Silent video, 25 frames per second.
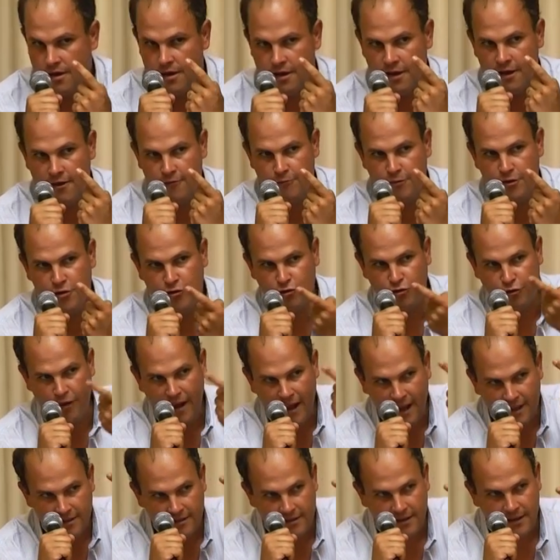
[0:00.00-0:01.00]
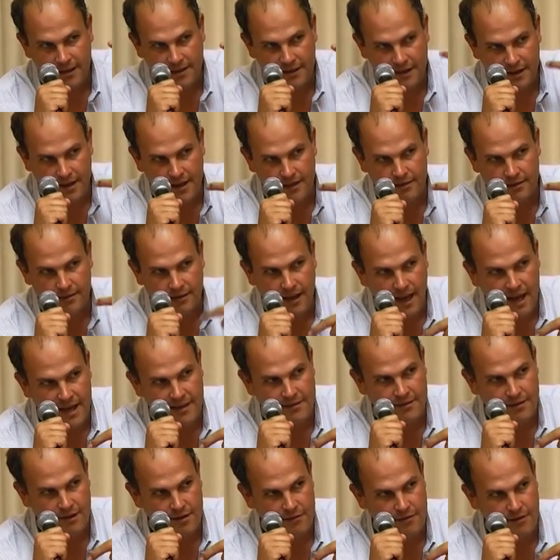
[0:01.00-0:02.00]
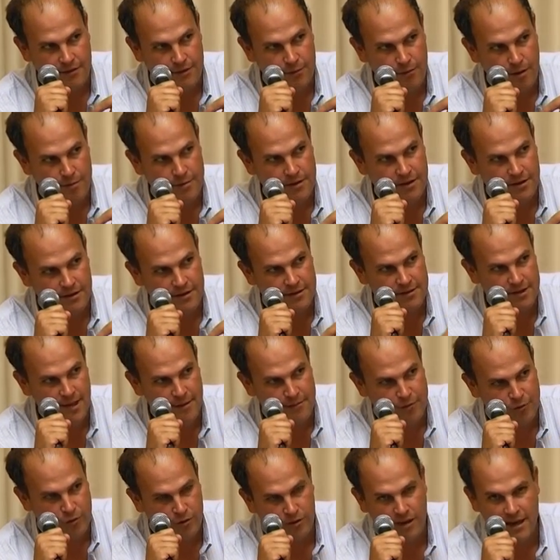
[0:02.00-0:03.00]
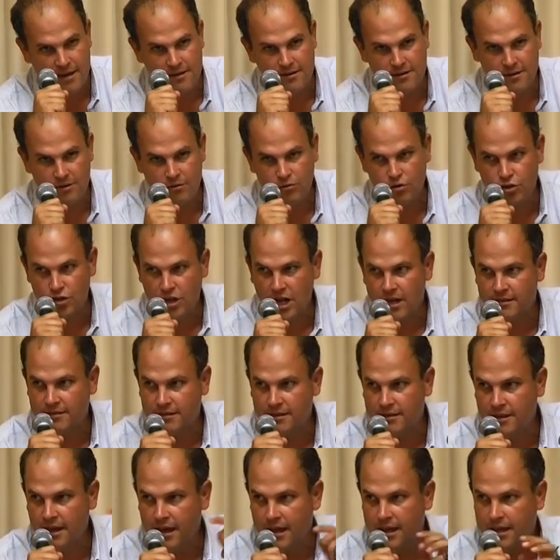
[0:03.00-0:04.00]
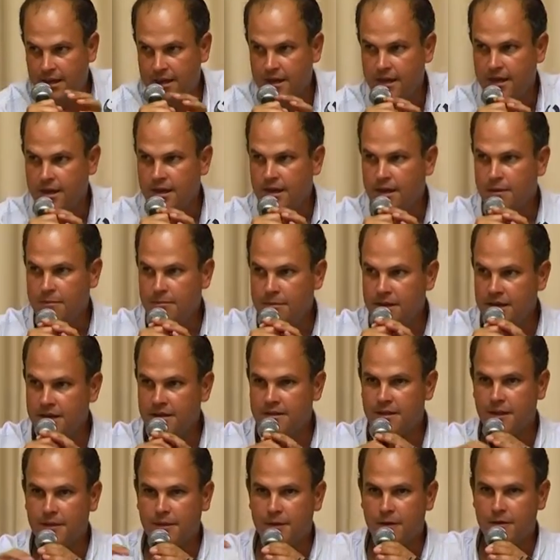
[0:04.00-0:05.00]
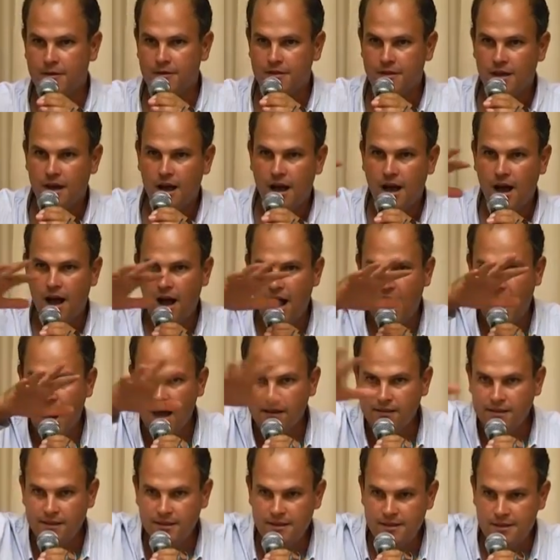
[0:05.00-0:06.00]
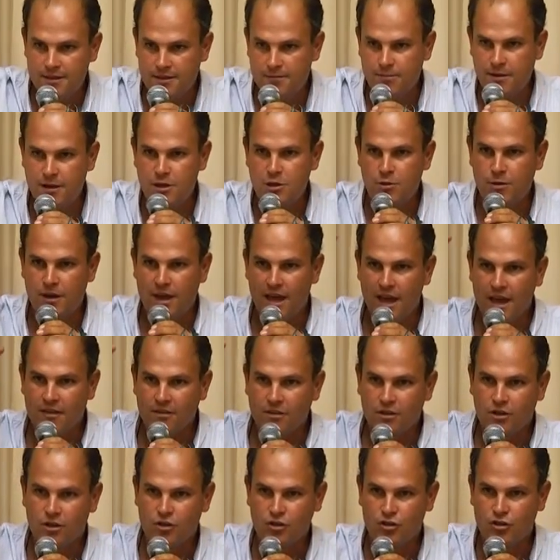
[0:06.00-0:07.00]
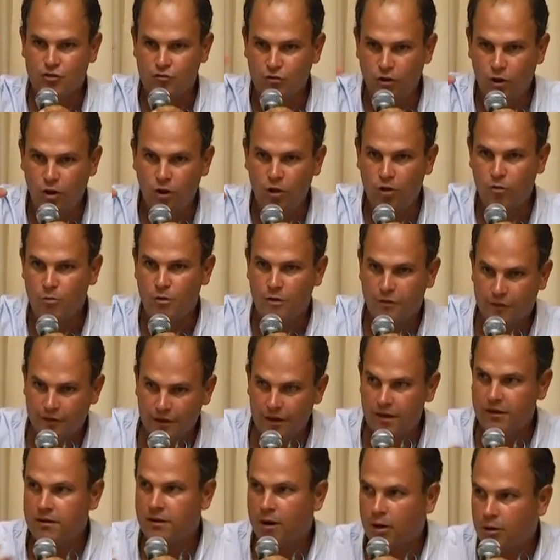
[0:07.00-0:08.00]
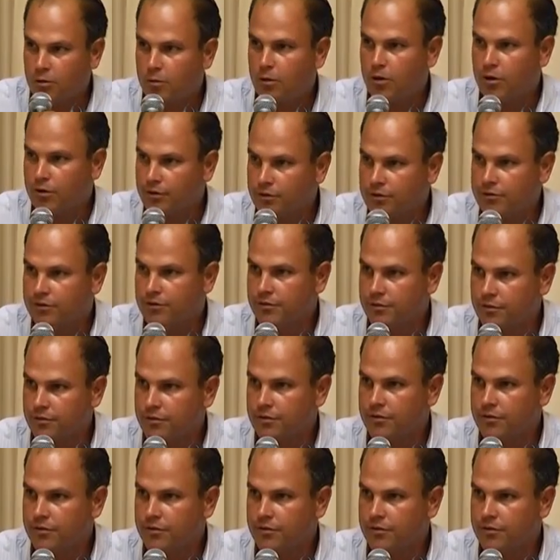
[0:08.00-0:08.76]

If we translate it in light of the way we conceptualize kedusha today, means that there's islands that you can't control within our world.